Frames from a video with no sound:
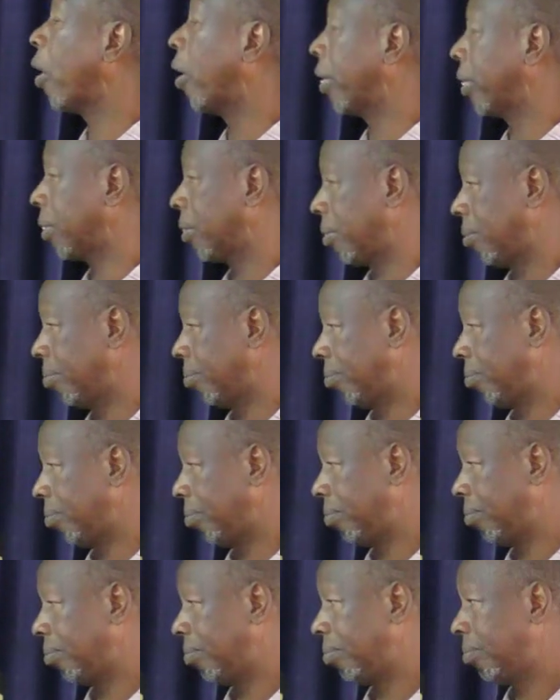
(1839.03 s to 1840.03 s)
God.
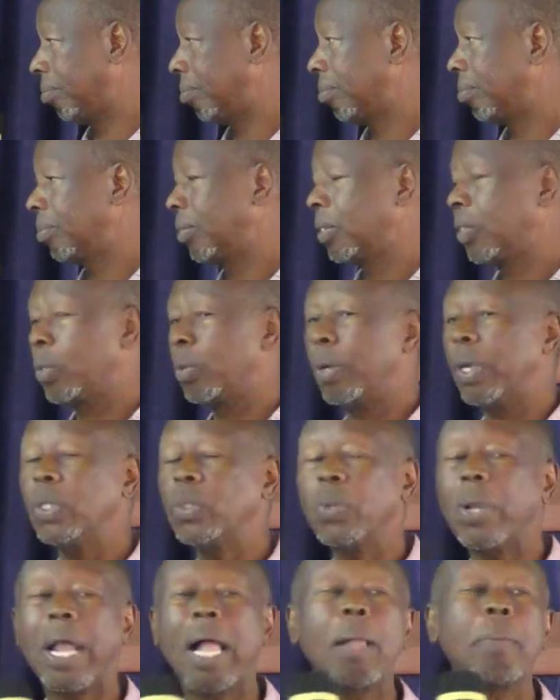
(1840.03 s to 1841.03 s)
We
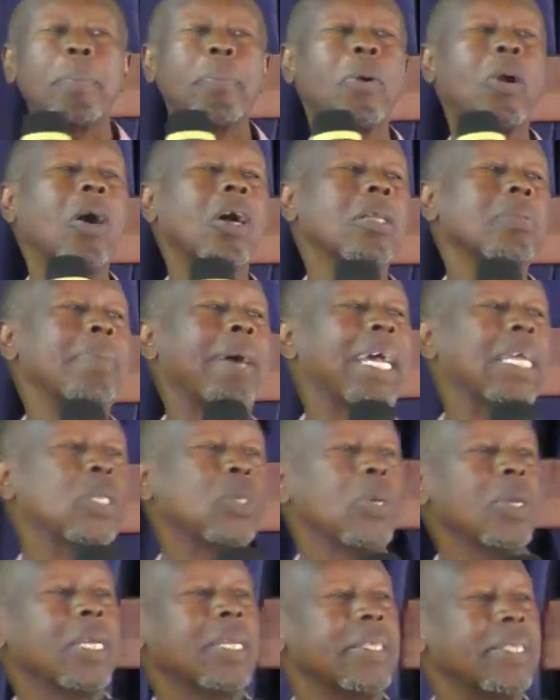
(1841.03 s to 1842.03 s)
want to help God by
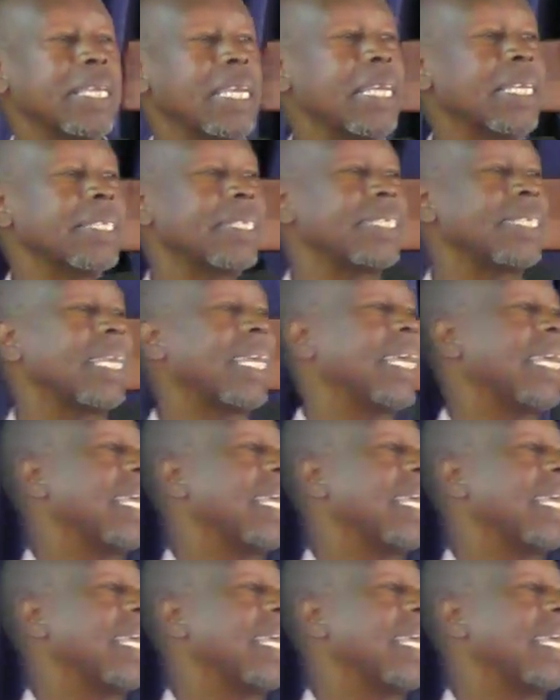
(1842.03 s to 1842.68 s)
doing things